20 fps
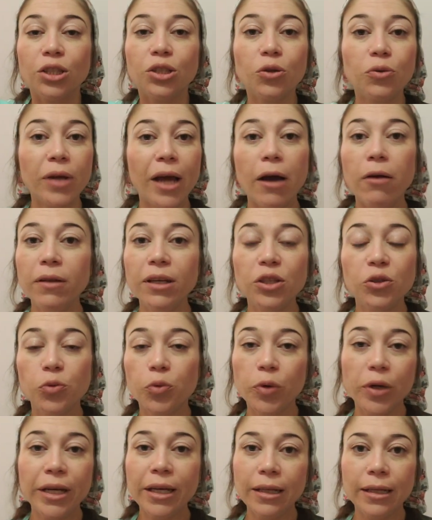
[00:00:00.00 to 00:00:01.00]
So now let's
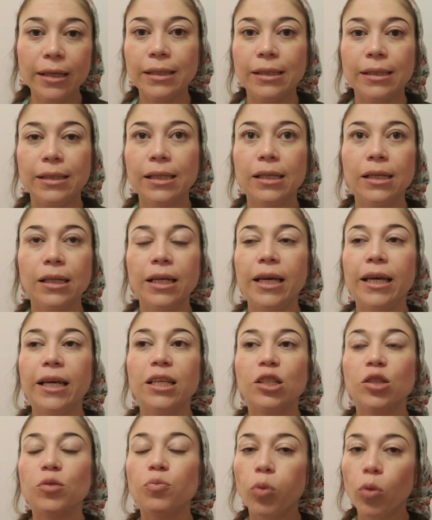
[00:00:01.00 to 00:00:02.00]
realistically
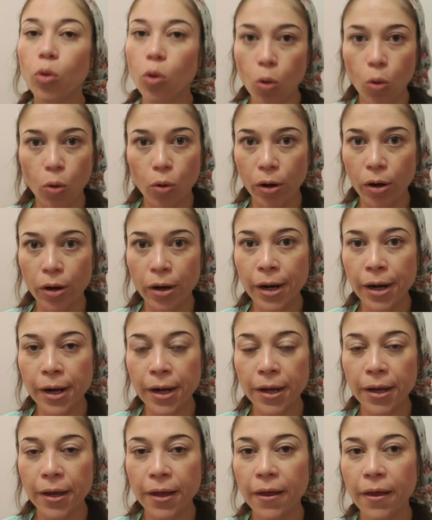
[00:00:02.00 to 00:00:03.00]
explore
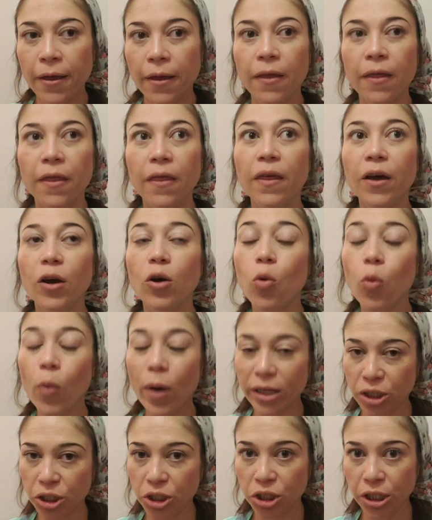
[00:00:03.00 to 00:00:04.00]
the
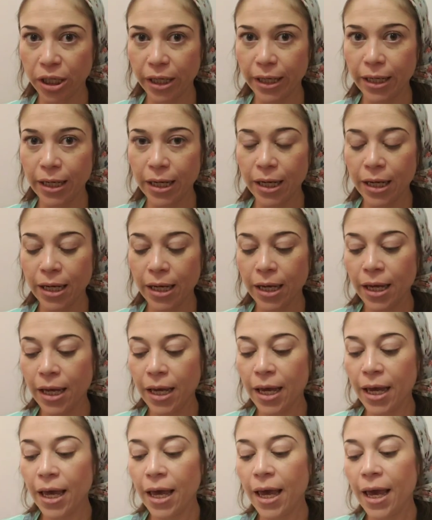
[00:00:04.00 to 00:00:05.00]
question:
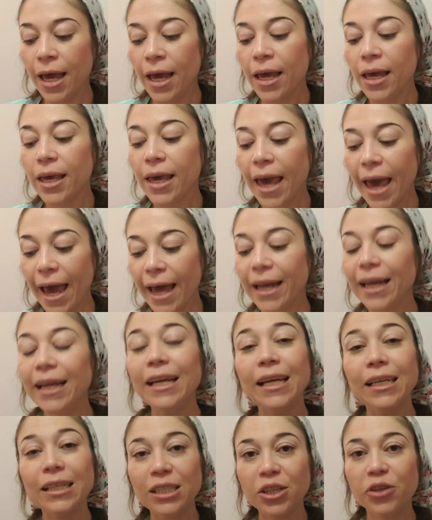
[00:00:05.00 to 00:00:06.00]
can
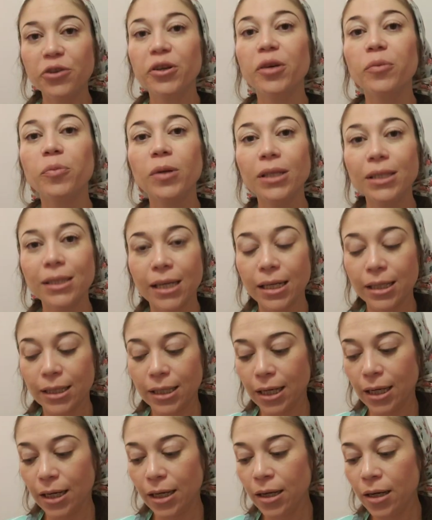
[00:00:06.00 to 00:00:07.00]
an anterior
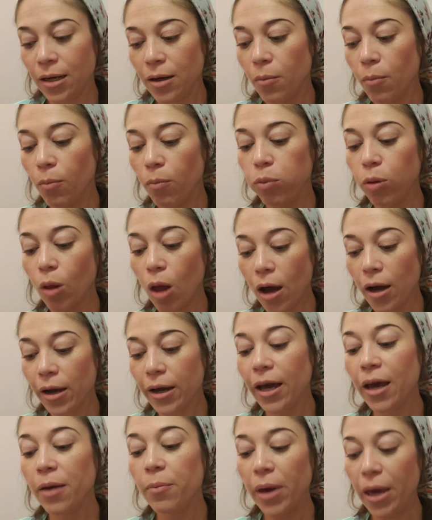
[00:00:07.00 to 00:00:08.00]
placenta
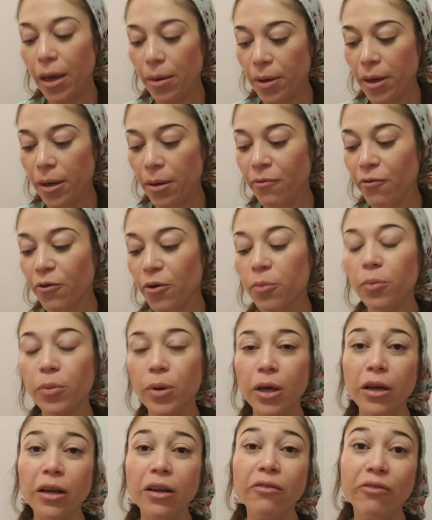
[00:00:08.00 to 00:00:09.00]
block a baby from
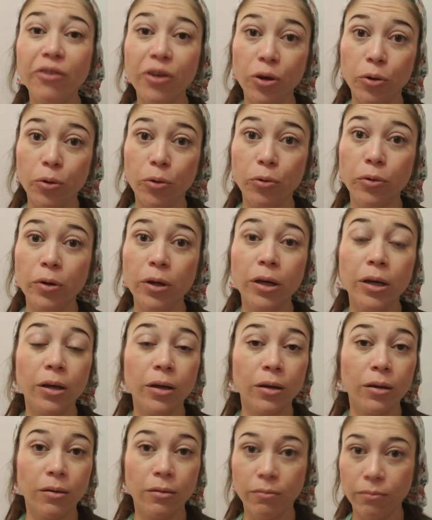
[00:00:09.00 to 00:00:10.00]
being viewed,
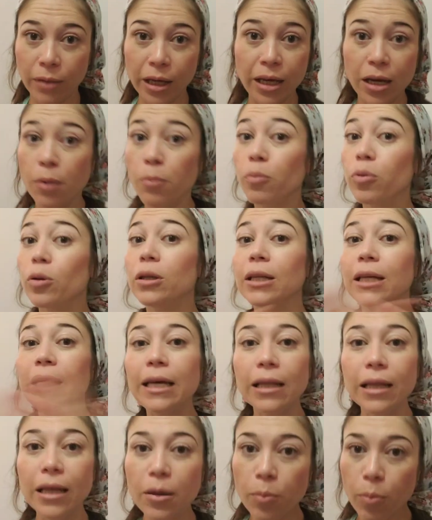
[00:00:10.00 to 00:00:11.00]

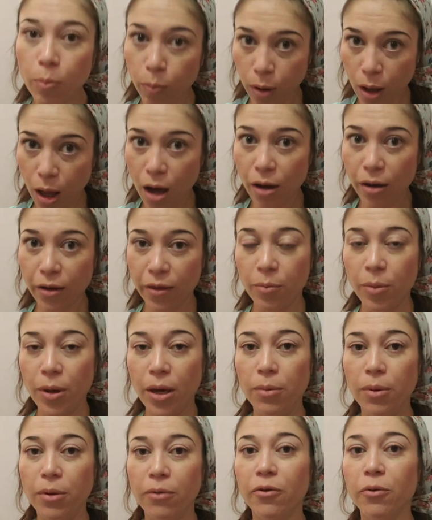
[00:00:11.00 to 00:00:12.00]
completely block the
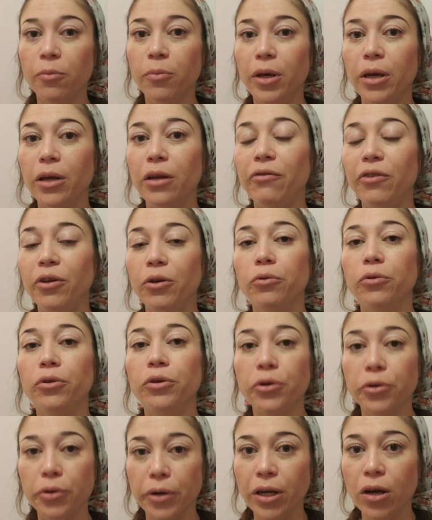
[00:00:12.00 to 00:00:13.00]
baby from being
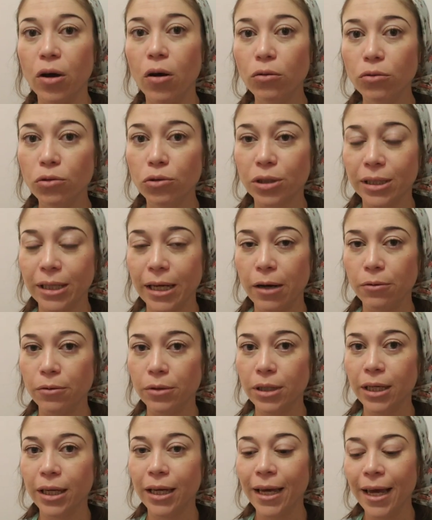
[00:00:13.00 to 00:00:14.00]
viewed during
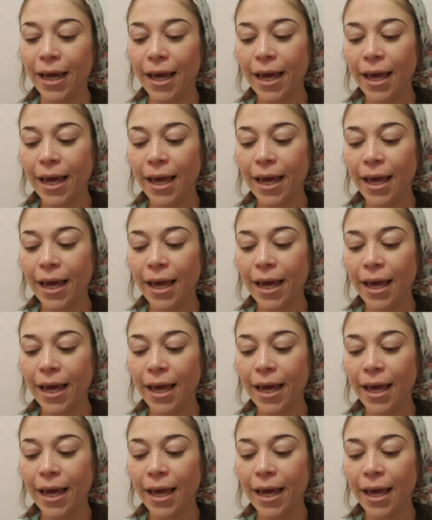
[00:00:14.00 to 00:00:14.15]
ultrasound?